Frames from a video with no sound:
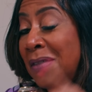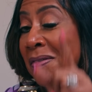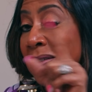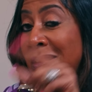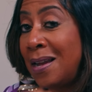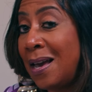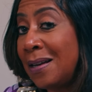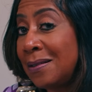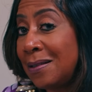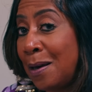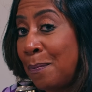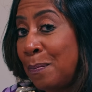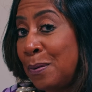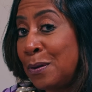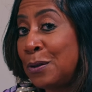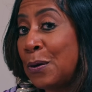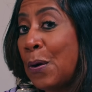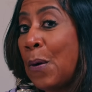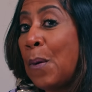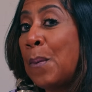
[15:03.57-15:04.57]
and the next
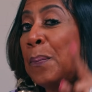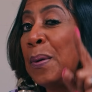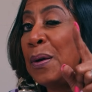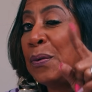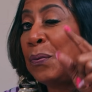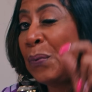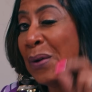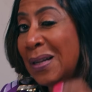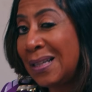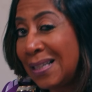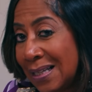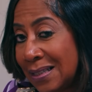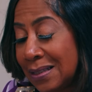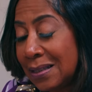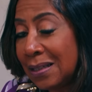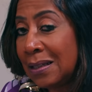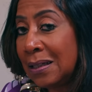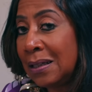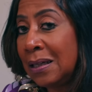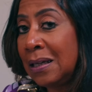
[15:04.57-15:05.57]
episode. But
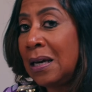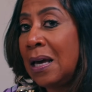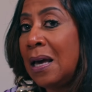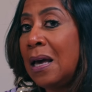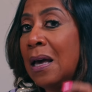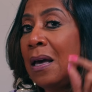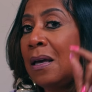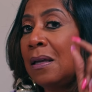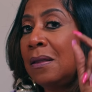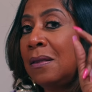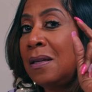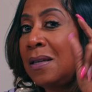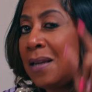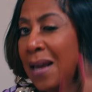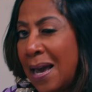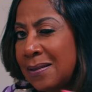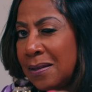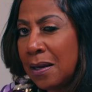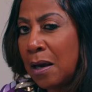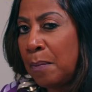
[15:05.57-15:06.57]
realistically, the
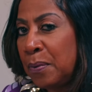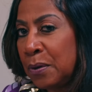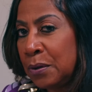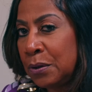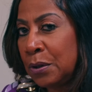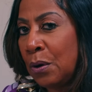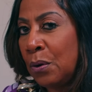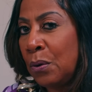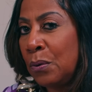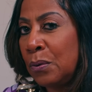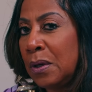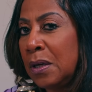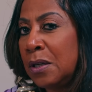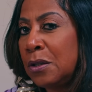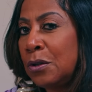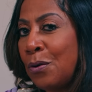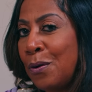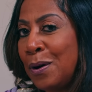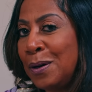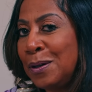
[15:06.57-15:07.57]
next episode
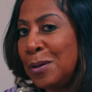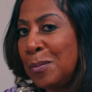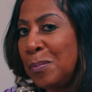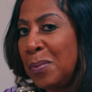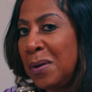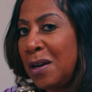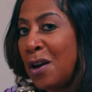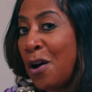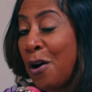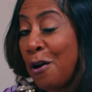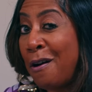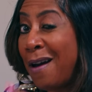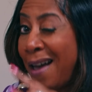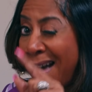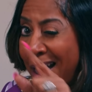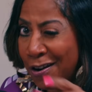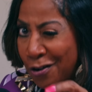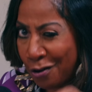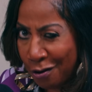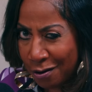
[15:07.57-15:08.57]
is going to be her
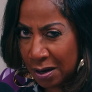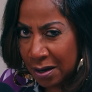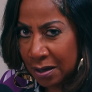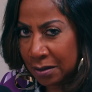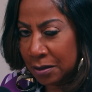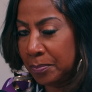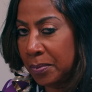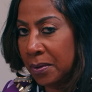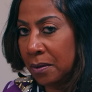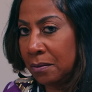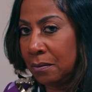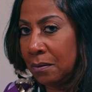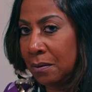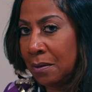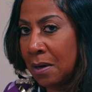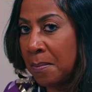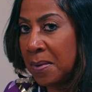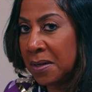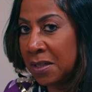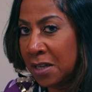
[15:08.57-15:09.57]
and her husband.
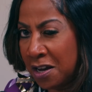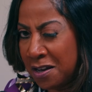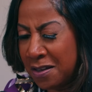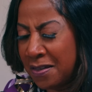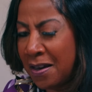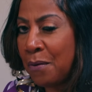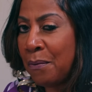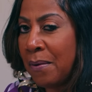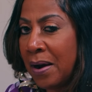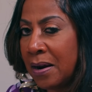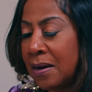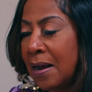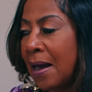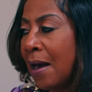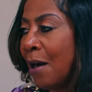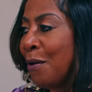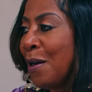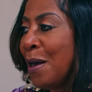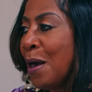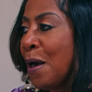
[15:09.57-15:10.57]
I'm going to tell you that right
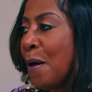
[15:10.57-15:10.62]
now,